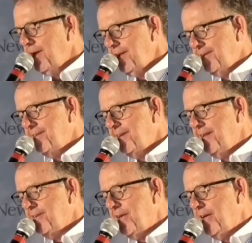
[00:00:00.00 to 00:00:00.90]

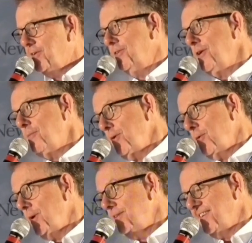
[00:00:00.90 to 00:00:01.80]
let's get to some of the
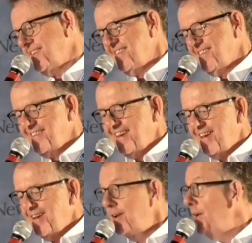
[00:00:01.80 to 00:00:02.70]
questions.
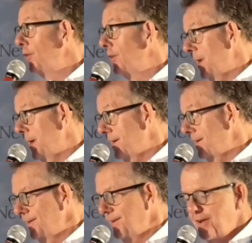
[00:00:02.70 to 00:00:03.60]
Neil de Beer,
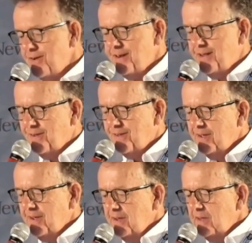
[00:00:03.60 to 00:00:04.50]
you know Neil.
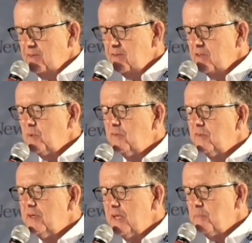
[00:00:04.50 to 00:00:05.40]
He says,
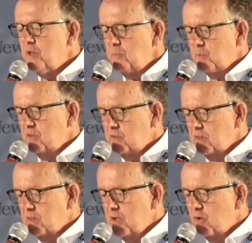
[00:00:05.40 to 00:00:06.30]
Mr. Deputy
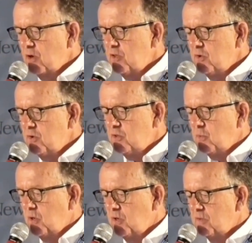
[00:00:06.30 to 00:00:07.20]
President, there are huge
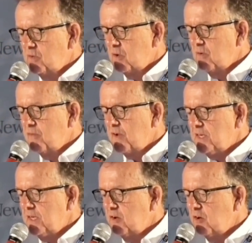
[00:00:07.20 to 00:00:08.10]
words on
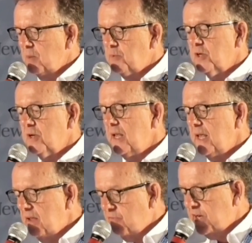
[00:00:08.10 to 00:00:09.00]
fighting corruption
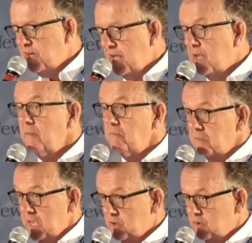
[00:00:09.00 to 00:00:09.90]
every day. And
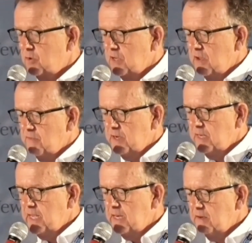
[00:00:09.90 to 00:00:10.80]
thank you, you covered it
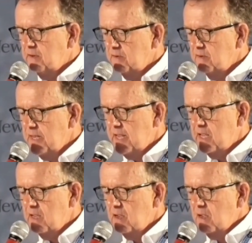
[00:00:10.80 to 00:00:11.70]
again today.
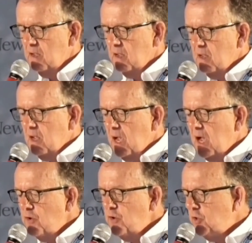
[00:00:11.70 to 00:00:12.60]

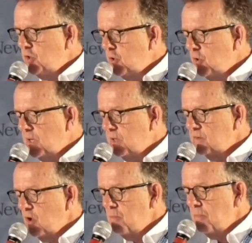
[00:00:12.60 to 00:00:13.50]
How do you and
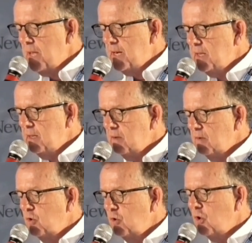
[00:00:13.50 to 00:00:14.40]
so many
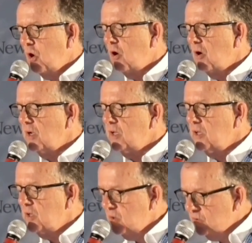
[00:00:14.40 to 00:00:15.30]
who are
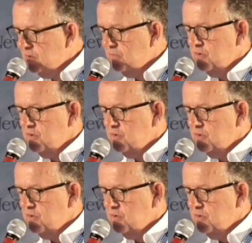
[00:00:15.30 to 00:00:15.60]
accused of